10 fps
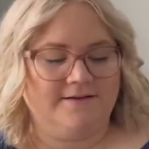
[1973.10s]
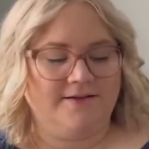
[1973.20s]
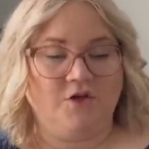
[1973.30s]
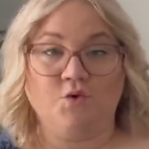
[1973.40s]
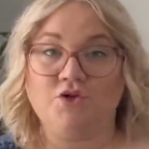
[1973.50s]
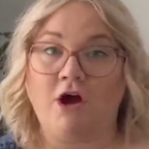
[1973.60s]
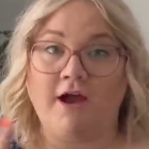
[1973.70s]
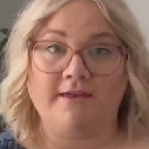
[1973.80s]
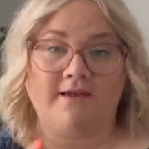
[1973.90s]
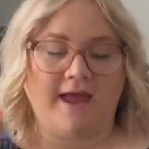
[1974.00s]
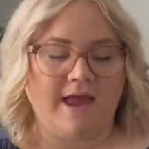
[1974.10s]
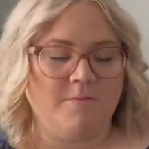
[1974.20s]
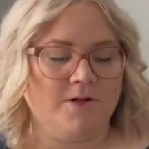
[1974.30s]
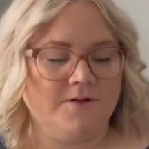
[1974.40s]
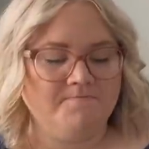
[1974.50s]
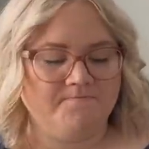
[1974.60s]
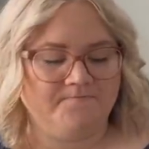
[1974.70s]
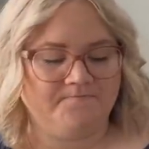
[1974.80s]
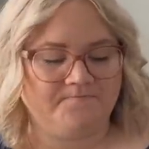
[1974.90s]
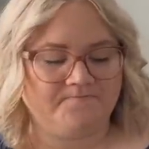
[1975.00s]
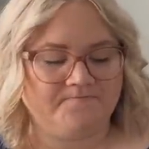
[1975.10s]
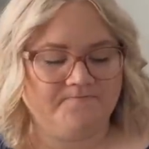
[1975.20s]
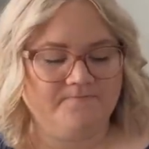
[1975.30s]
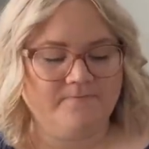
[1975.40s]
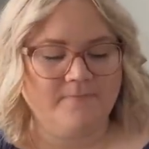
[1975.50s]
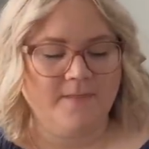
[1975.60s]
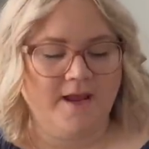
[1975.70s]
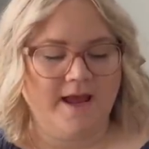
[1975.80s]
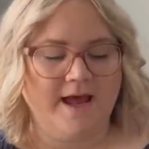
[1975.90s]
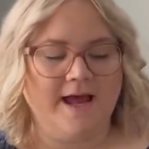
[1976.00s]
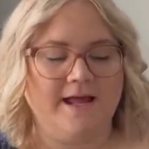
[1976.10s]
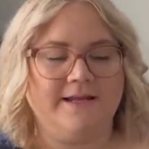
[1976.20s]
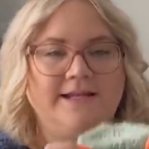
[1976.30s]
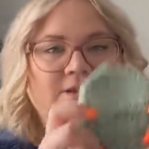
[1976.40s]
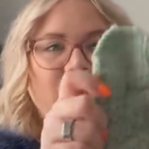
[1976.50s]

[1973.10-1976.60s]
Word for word: you tie the cable and it